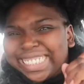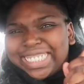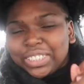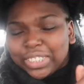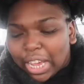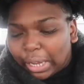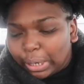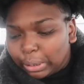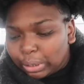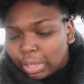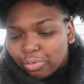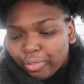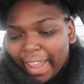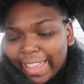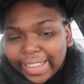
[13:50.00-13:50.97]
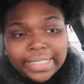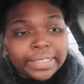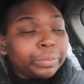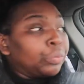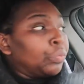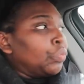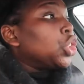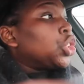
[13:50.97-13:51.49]
You know, the reg.
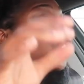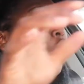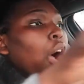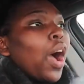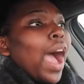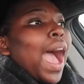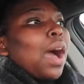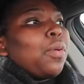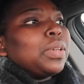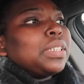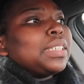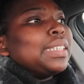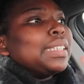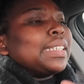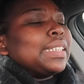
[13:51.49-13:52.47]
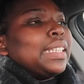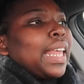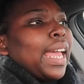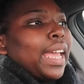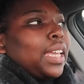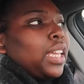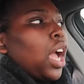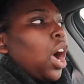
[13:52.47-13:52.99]
So I was thinking,
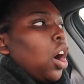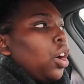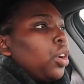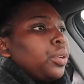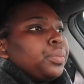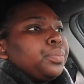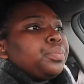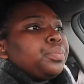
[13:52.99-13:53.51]
like, y'all,